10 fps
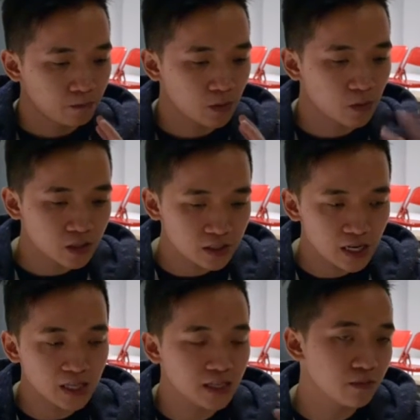the
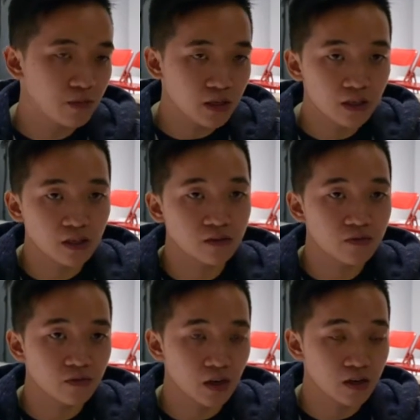personality, the being of
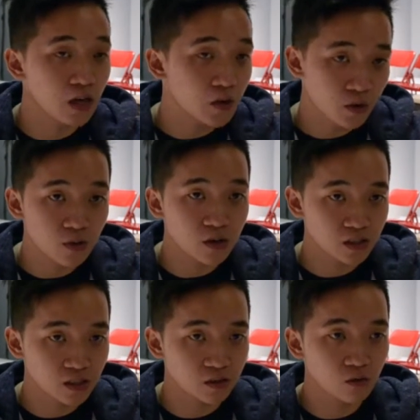another
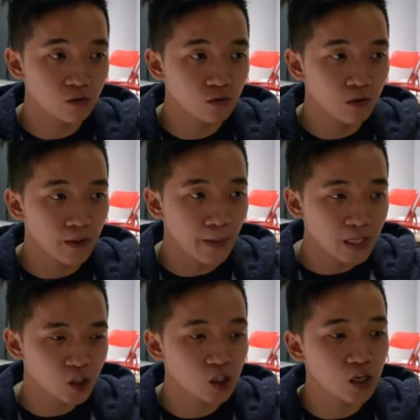person who
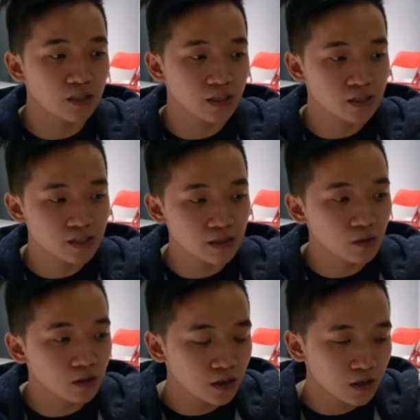might share like
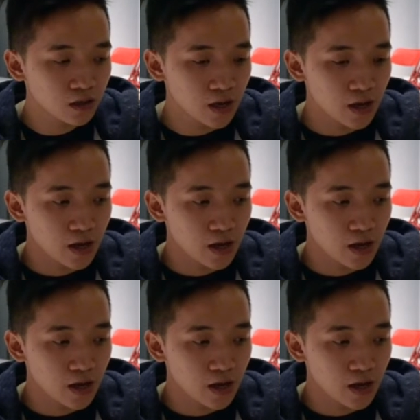similar